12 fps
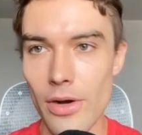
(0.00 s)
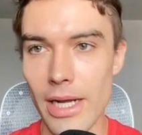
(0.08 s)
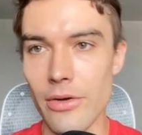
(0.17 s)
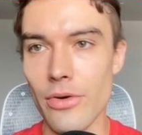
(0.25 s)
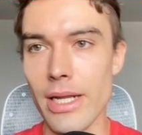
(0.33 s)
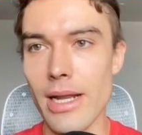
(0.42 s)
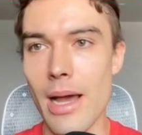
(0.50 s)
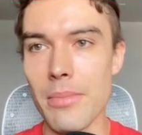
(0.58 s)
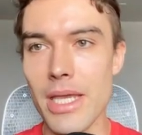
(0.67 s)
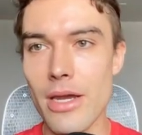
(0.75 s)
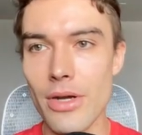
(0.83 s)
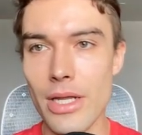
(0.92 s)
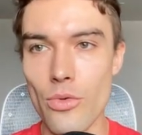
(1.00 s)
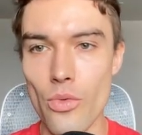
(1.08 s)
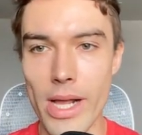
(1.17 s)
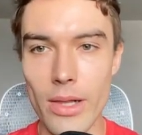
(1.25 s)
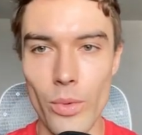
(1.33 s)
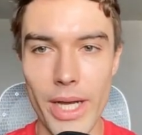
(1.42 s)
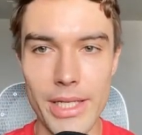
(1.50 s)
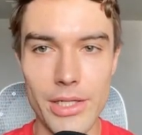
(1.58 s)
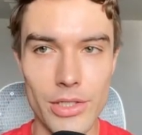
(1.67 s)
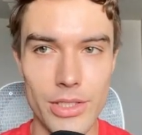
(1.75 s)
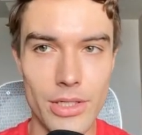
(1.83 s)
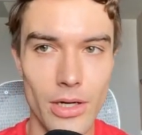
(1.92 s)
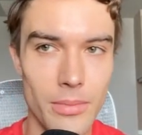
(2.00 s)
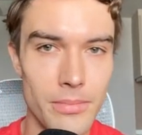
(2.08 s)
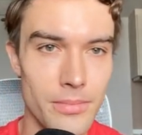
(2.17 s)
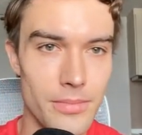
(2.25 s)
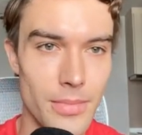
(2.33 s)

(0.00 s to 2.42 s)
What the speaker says: right, great. I'm here in railway.com,